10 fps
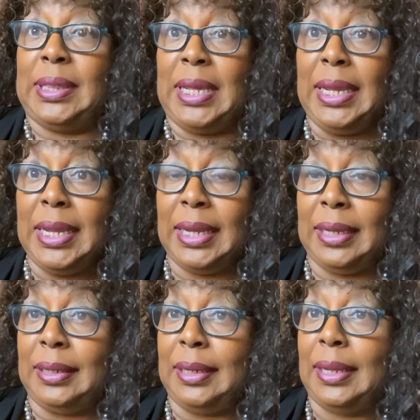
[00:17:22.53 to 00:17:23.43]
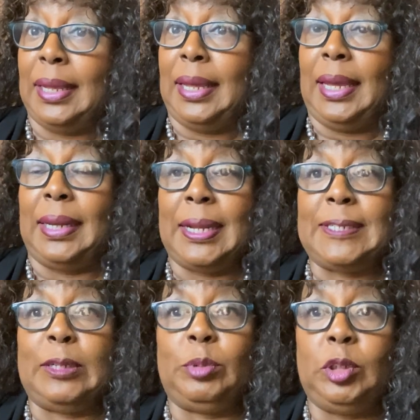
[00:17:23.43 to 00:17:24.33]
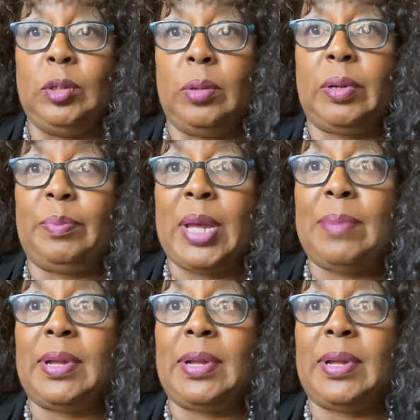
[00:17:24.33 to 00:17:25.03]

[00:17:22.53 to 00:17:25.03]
thinking, and I said, "Well, you know what, baby?